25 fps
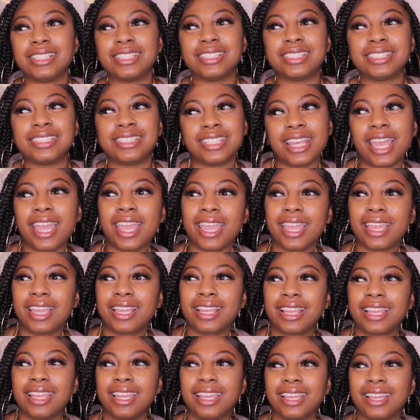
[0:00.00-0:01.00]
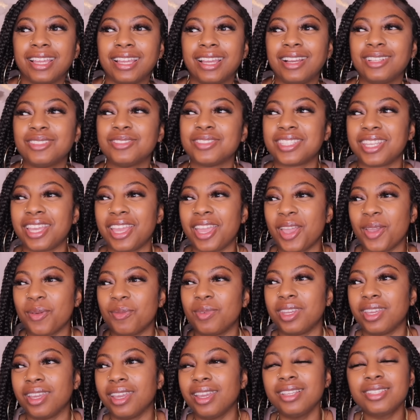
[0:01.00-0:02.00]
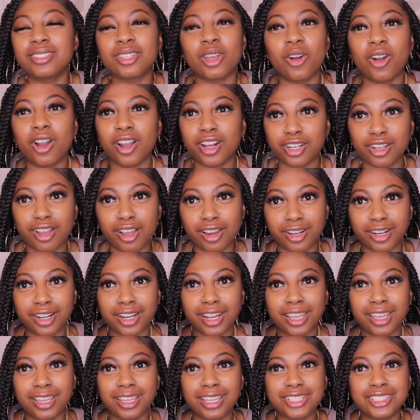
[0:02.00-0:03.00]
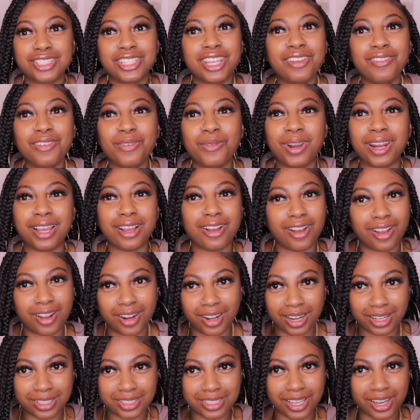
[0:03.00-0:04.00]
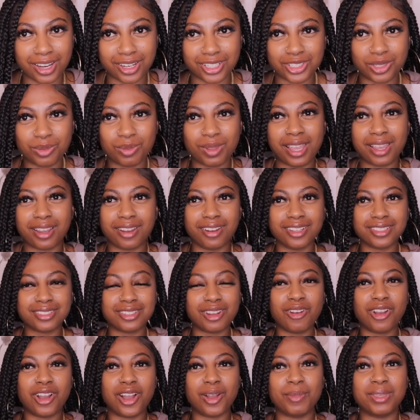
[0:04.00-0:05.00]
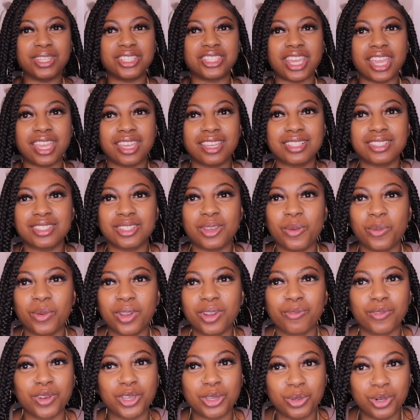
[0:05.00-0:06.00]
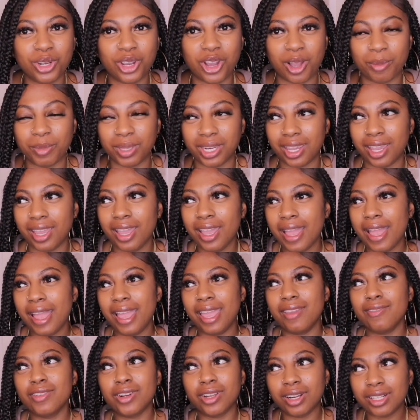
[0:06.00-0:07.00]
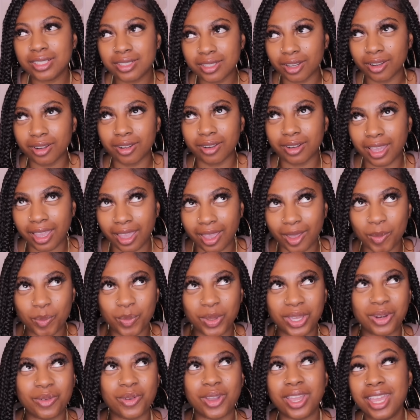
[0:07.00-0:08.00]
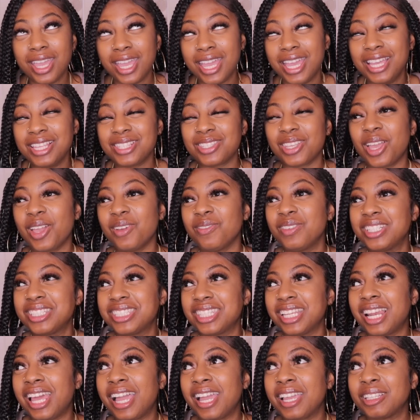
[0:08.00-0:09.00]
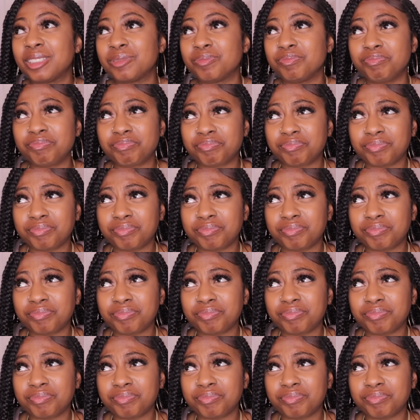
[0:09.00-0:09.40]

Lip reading: Jay, I was gonna say Ebony, it's so hard to call her that. And even when I call her that to her, she's like, girls, don't call me Jay. It's so weird for you to call me that, even though that's the girl name. But anyway, so Ebony, she like